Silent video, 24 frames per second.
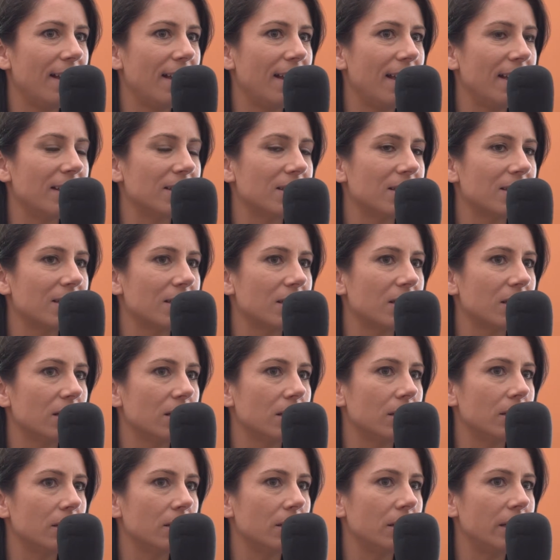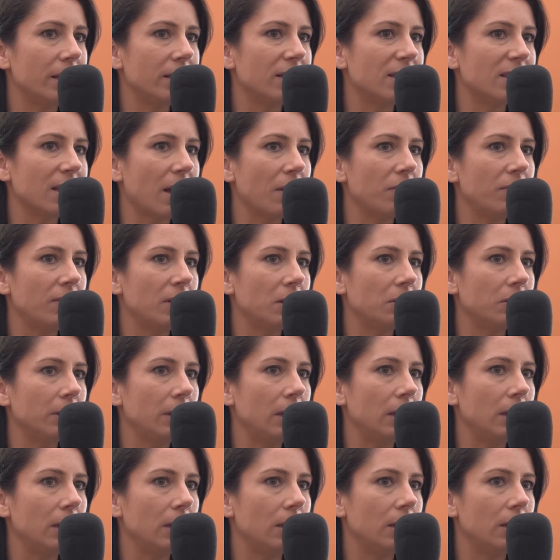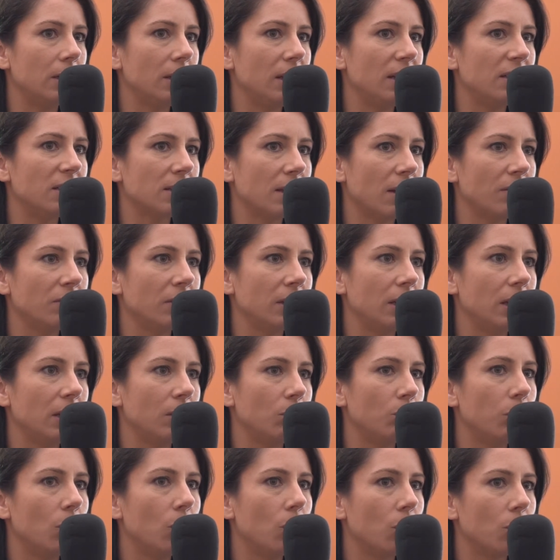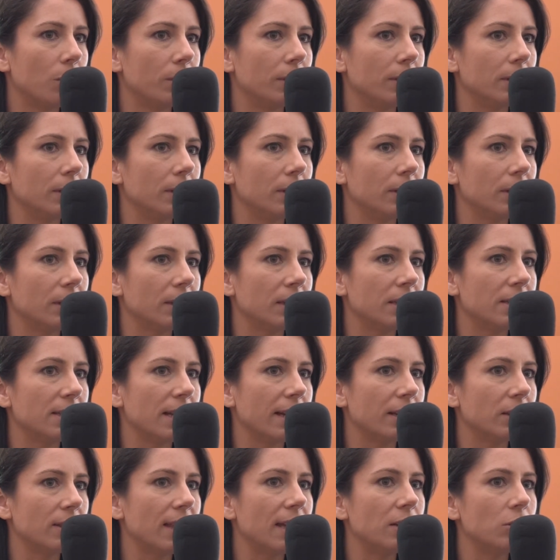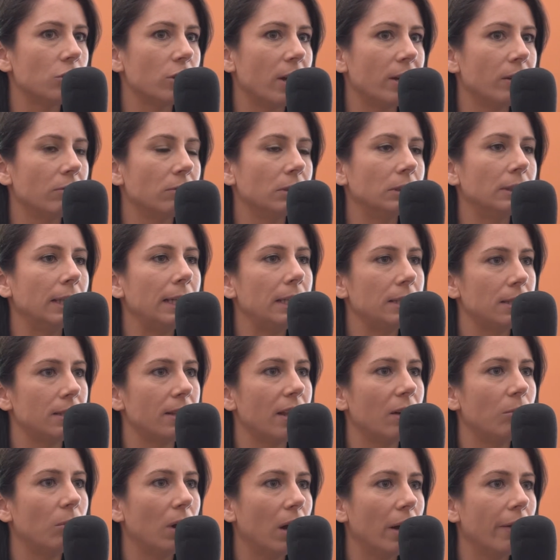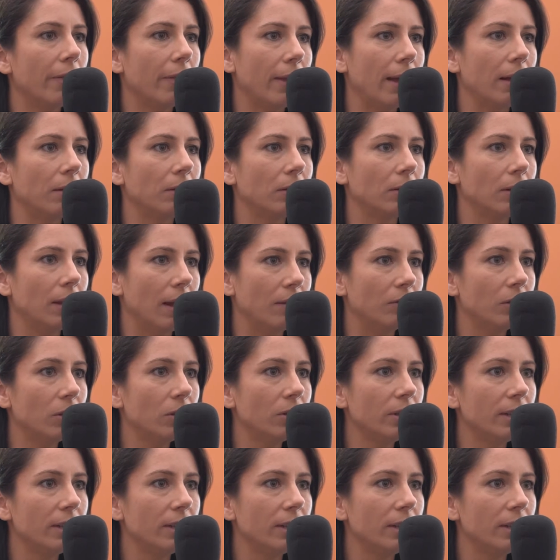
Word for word: it's, it's definitely, it's definitely important because I then try to relate to them on that level